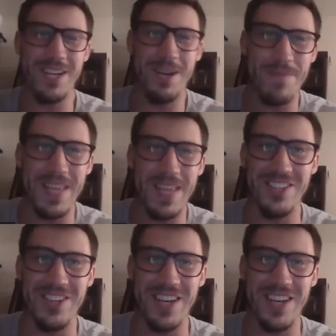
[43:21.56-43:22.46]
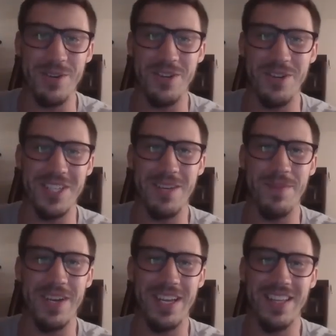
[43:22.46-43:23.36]
up things you could ever do to
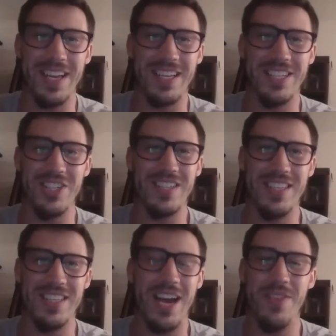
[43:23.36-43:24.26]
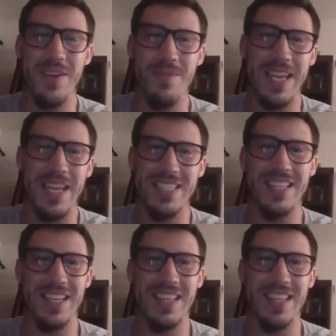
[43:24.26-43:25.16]
somebody. Like, just tell them
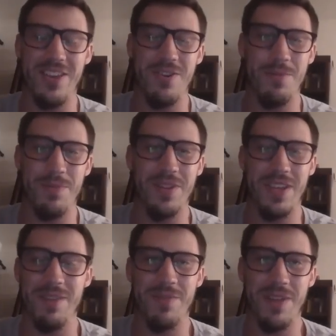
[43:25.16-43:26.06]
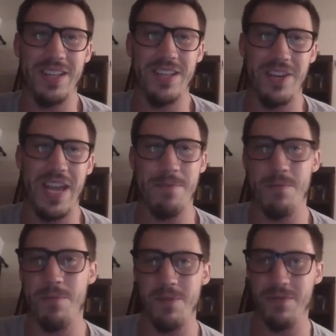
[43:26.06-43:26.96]
instantly that you don't believe like they're
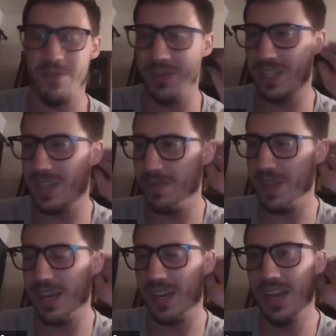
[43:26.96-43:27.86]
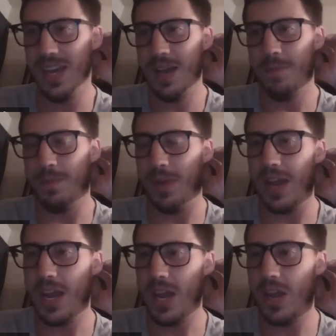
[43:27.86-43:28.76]
capable of doing something.
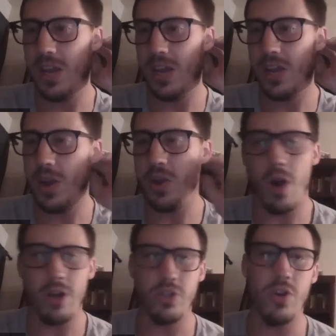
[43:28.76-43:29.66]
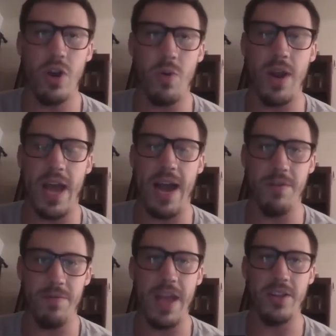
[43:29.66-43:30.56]
But you also don't want to have
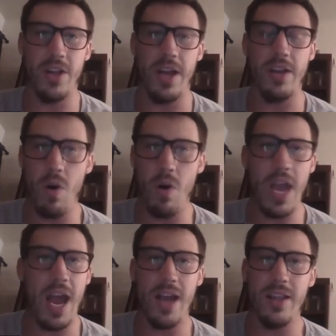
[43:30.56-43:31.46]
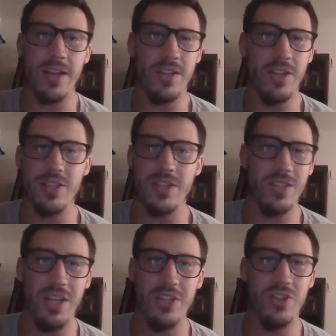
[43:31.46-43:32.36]
the fake, like, oh yeah, like let's
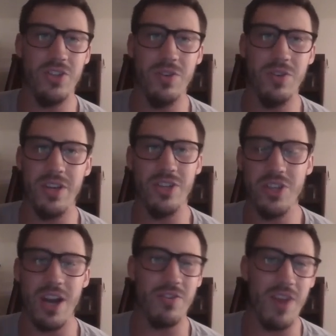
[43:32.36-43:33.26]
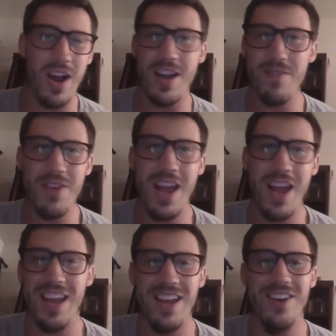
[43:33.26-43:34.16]
do it, you just gotta grind every
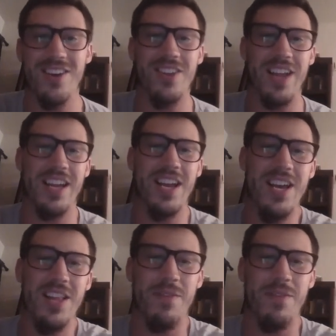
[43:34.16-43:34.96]
day, like the